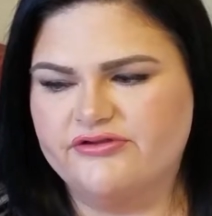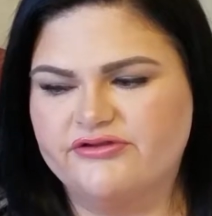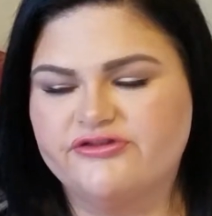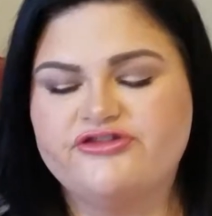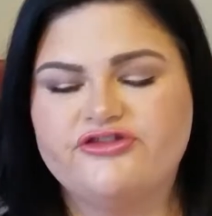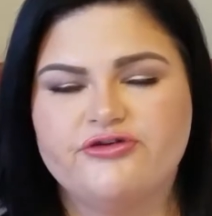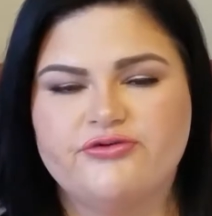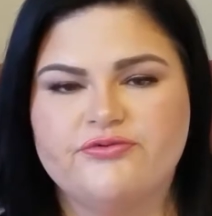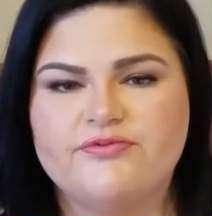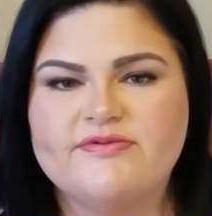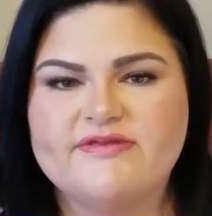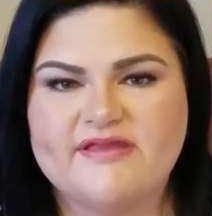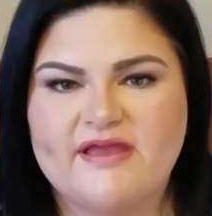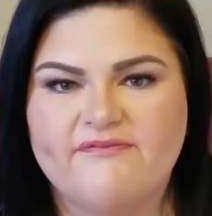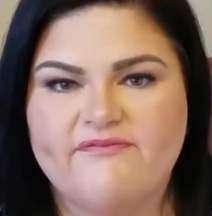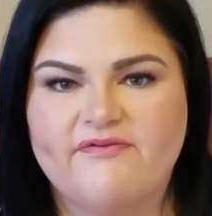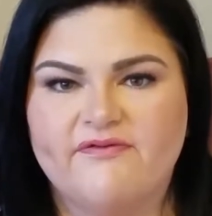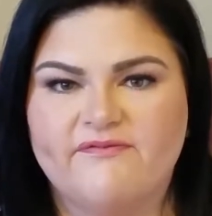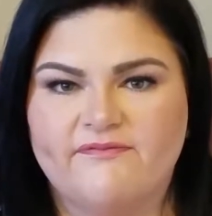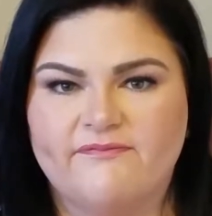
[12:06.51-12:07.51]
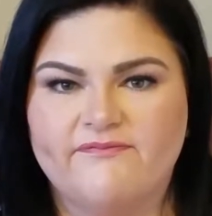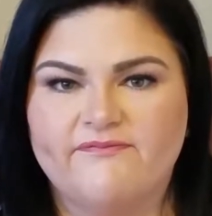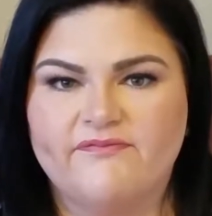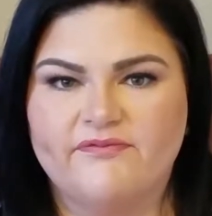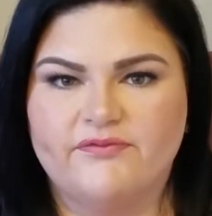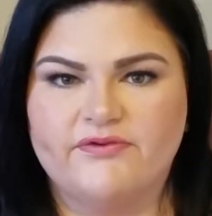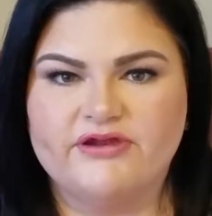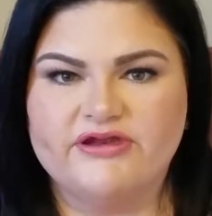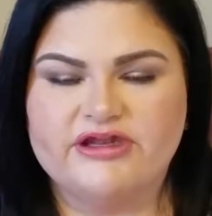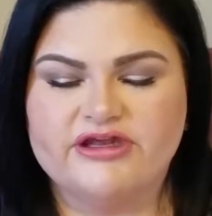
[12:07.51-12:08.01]
do suffer from
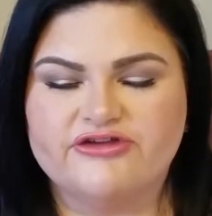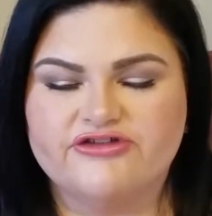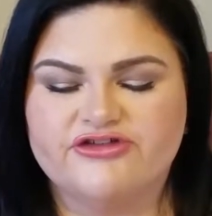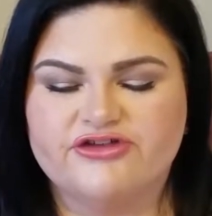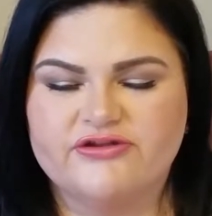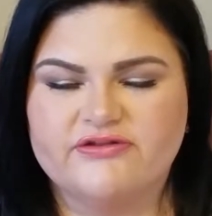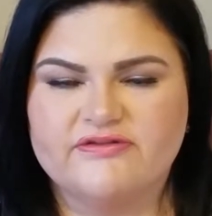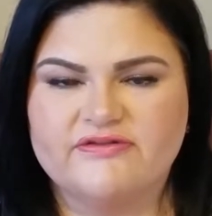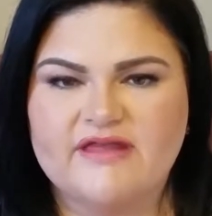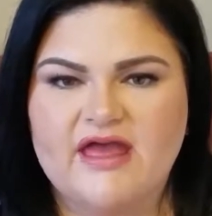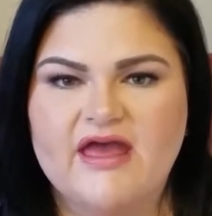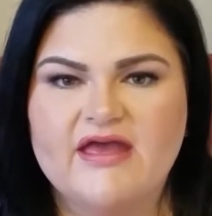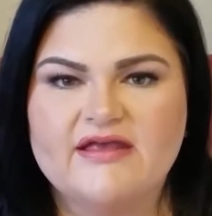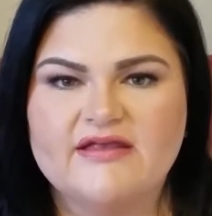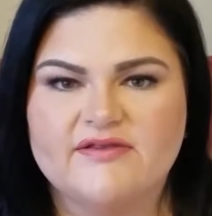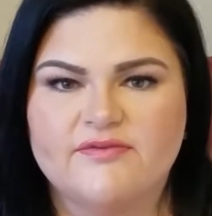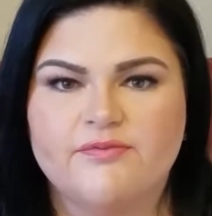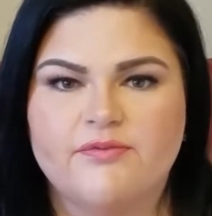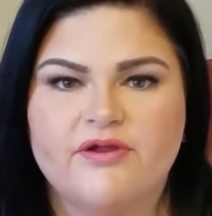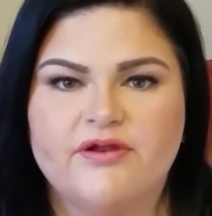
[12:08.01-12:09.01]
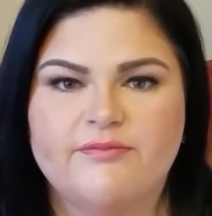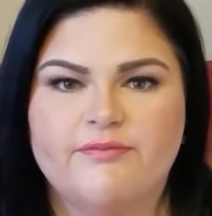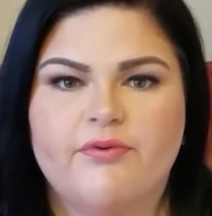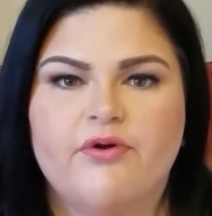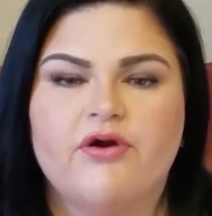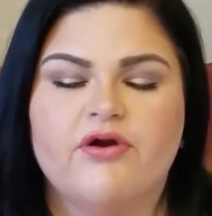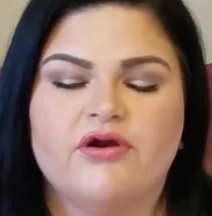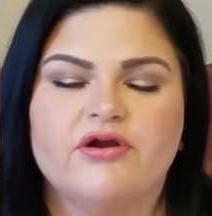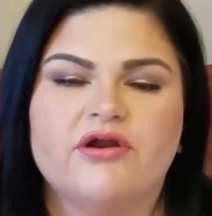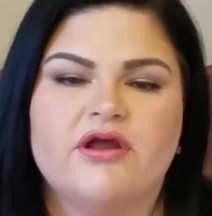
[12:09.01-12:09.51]
food addiction. That is one
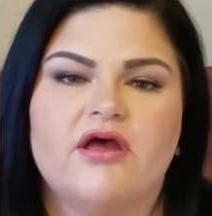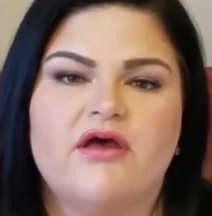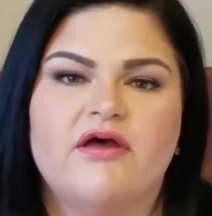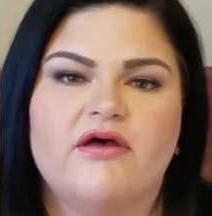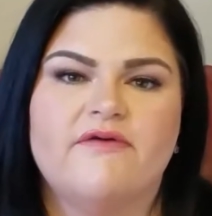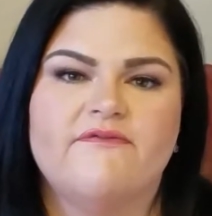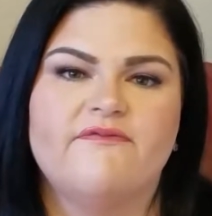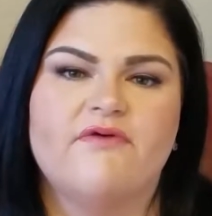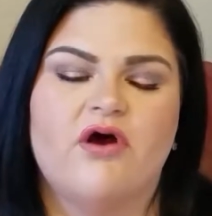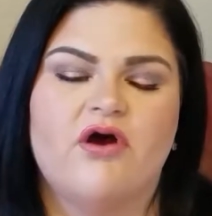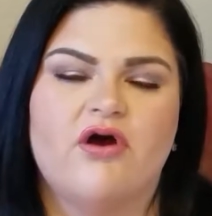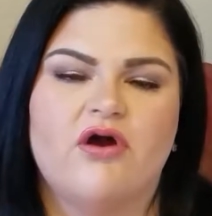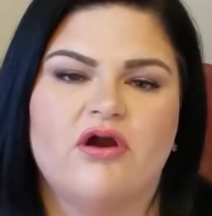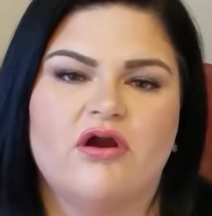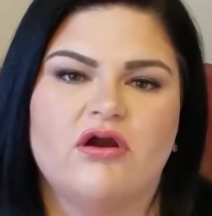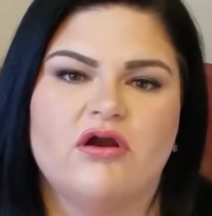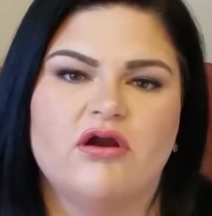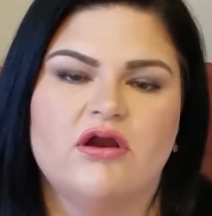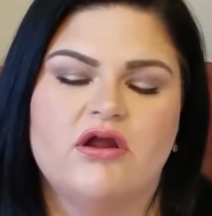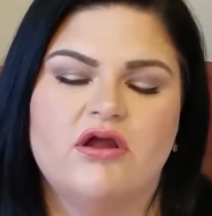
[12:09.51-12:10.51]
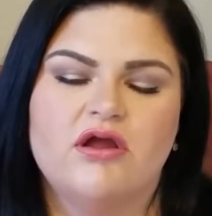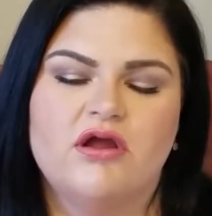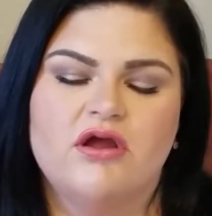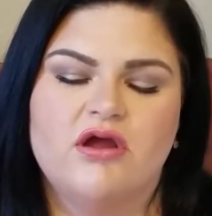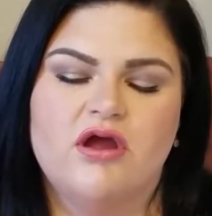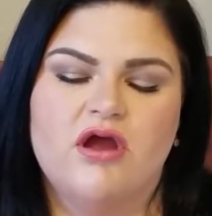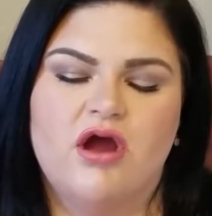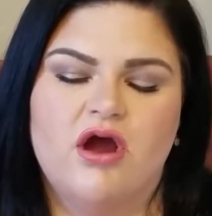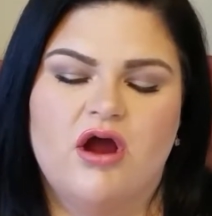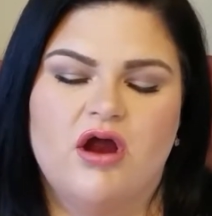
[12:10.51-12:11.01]
part of our
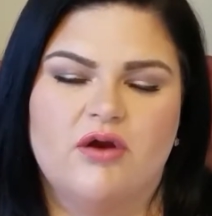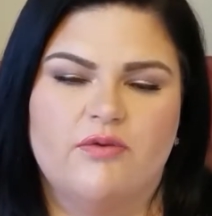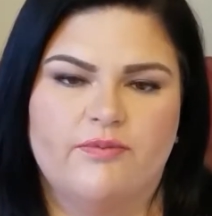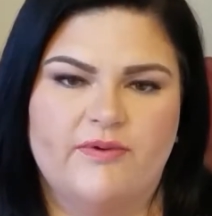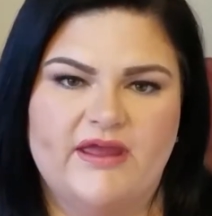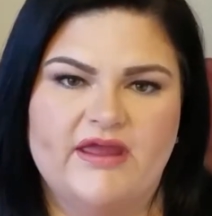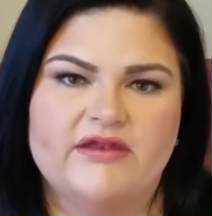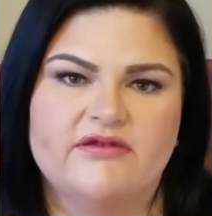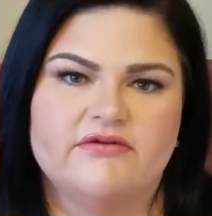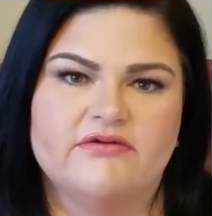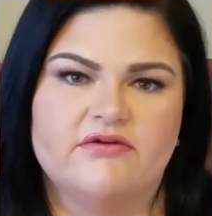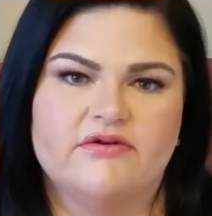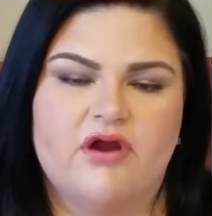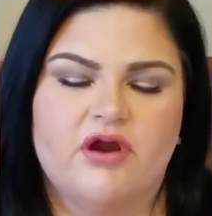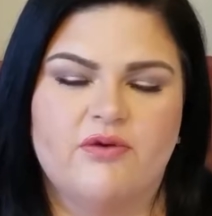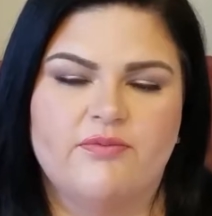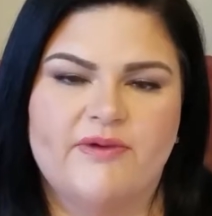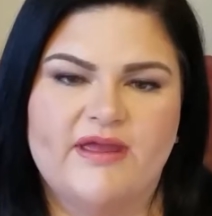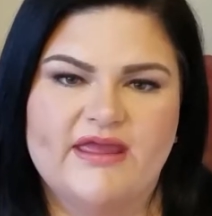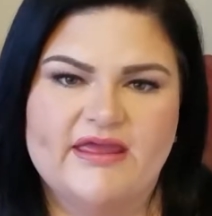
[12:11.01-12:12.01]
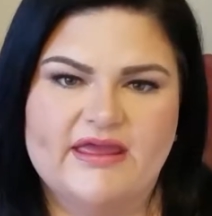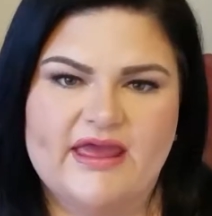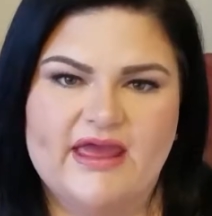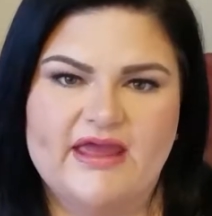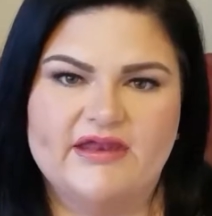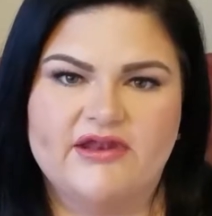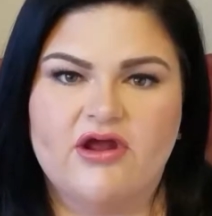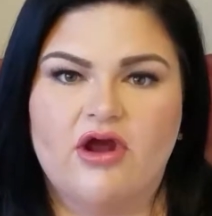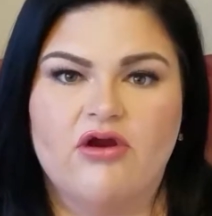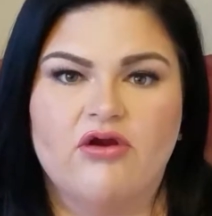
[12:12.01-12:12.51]
weight
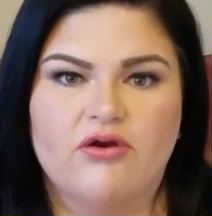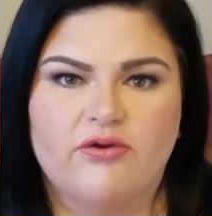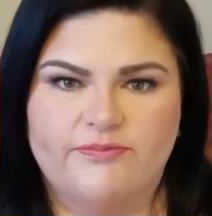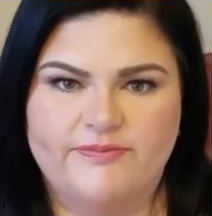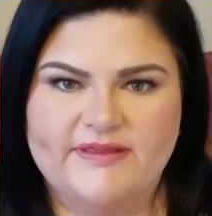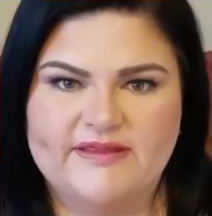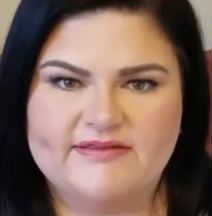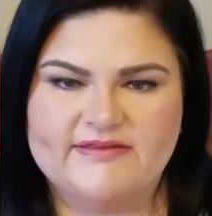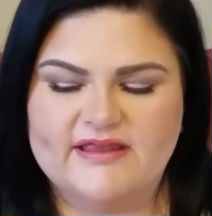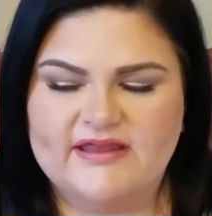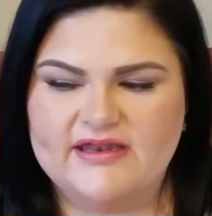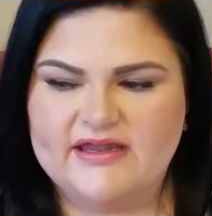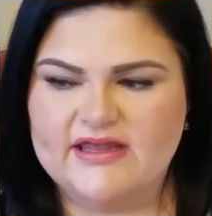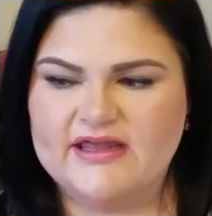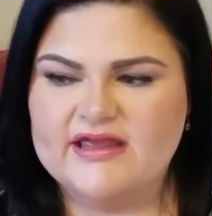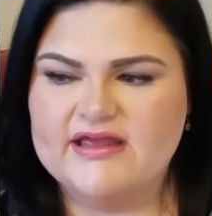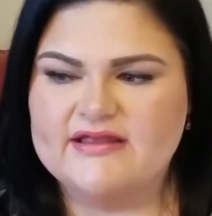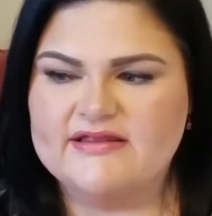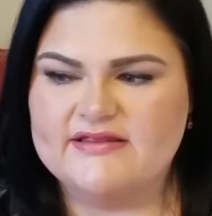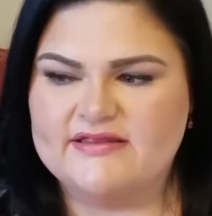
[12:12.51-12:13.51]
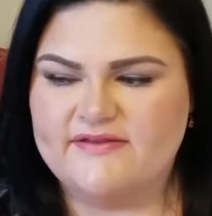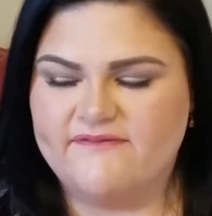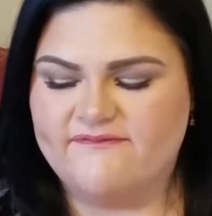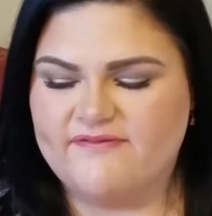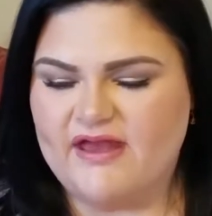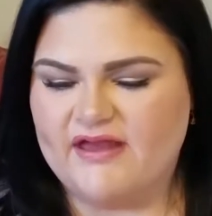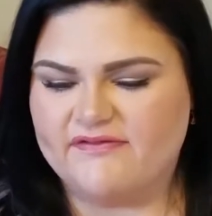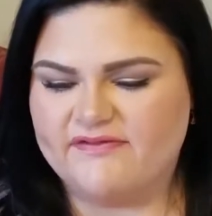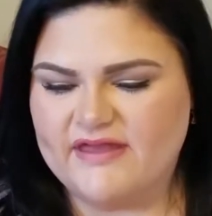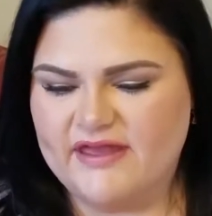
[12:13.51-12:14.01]
gain, our obesity, is the
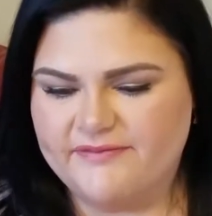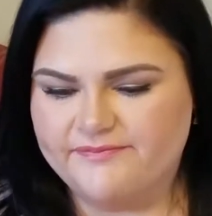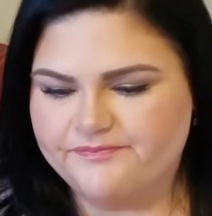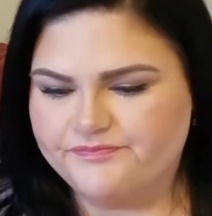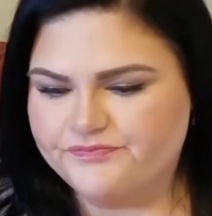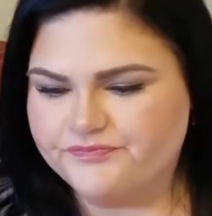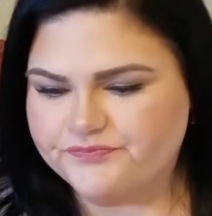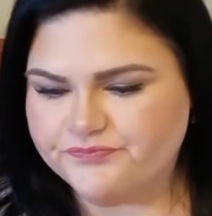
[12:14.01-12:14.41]
fact that